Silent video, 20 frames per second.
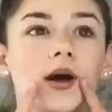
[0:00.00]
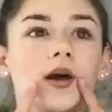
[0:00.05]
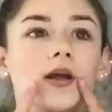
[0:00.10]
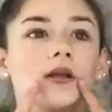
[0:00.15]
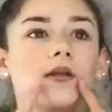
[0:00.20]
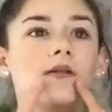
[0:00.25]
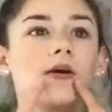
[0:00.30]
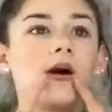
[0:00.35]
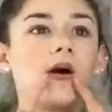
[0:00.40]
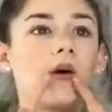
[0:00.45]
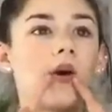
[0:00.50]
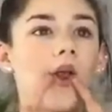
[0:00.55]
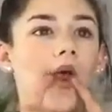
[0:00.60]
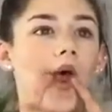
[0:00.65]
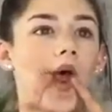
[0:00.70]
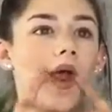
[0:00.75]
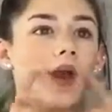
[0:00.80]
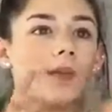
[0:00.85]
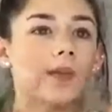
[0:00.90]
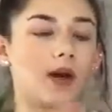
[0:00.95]
I end up
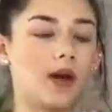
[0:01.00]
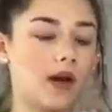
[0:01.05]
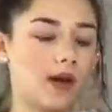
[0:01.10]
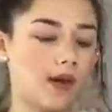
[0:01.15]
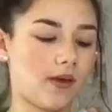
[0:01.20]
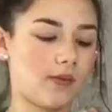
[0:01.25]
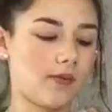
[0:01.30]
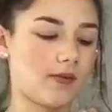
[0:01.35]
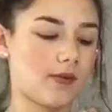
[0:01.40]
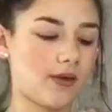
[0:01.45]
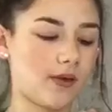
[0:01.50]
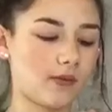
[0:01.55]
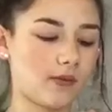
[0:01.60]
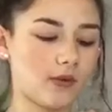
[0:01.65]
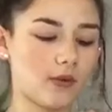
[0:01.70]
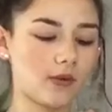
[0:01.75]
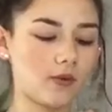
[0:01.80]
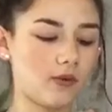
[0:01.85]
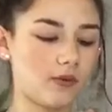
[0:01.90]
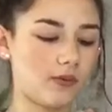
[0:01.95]
outlining my lips, and I'm
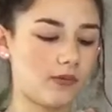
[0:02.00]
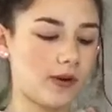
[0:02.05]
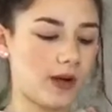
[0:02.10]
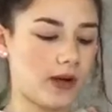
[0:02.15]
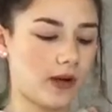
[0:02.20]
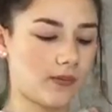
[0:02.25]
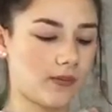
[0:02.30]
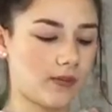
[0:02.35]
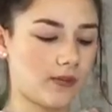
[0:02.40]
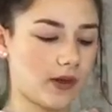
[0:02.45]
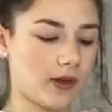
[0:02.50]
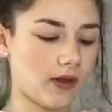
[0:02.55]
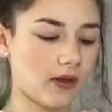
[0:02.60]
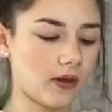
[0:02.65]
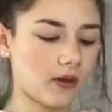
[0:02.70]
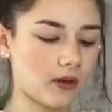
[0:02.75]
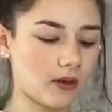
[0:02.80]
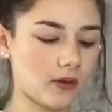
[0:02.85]
gonna go with my lipstick.